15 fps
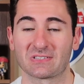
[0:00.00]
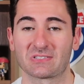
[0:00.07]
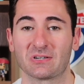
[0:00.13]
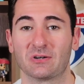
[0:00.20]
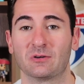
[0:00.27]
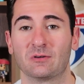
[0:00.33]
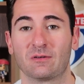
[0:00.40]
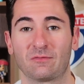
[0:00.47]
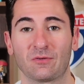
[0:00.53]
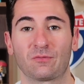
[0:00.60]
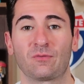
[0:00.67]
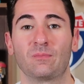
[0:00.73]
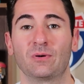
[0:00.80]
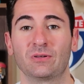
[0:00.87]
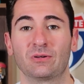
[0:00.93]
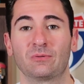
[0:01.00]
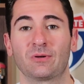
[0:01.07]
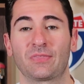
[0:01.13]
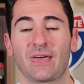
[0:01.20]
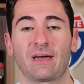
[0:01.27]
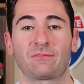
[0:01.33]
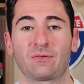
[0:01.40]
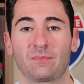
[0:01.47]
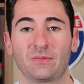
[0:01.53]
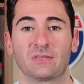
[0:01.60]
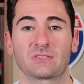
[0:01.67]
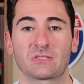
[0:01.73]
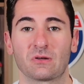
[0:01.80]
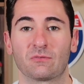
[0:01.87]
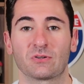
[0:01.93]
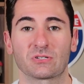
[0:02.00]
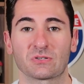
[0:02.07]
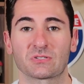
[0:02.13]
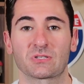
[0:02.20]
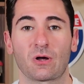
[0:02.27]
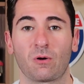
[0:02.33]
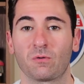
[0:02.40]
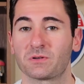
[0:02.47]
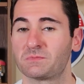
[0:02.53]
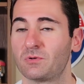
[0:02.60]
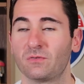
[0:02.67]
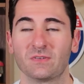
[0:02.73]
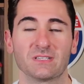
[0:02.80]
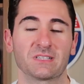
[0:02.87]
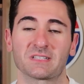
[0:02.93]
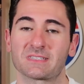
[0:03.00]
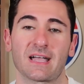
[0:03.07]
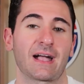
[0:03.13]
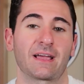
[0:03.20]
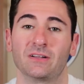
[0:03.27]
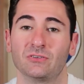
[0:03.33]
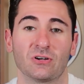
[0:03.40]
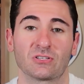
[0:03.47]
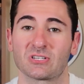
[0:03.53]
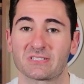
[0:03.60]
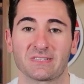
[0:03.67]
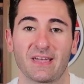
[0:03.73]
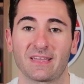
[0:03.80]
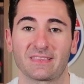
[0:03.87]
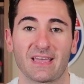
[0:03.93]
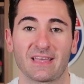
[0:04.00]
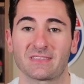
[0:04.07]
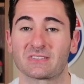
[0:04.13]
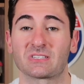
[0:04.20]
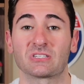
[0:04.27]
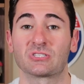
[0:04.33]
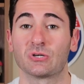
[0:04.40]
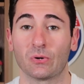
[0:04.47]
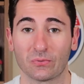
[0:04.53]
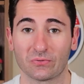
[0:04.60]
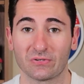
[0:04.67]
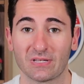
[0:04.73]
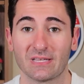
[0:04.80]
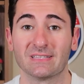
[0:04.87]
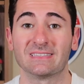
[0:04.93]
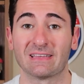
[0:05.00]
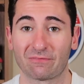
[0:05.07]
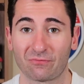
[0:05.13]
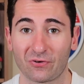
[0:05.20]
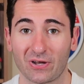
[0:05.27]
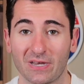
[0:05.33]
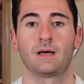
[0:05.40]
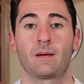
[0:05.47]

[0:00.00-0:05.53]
so if you're familiar with that from this original Star Wars movies, it's not going to look just like that. This is totally different.